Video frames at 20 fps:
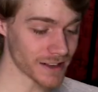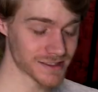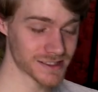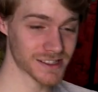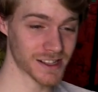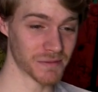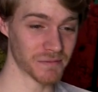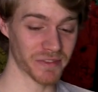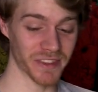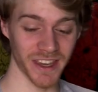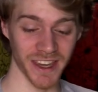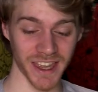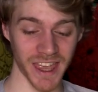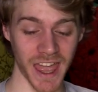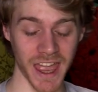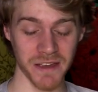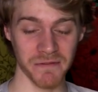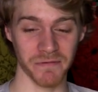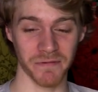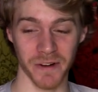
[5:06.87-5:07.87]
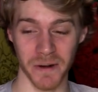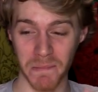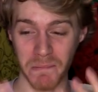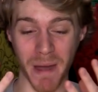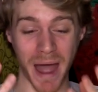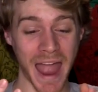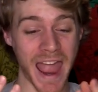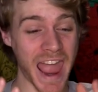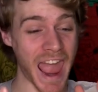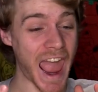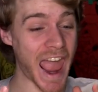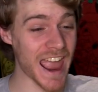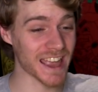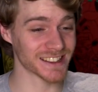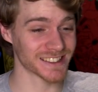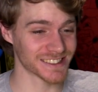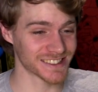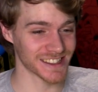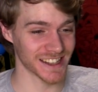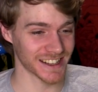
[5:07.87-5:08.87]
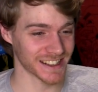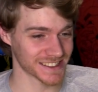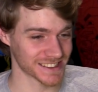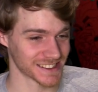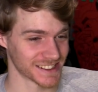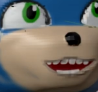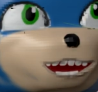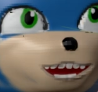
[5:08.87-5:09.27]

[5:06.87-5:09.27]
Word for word: Something came from my hands that isn't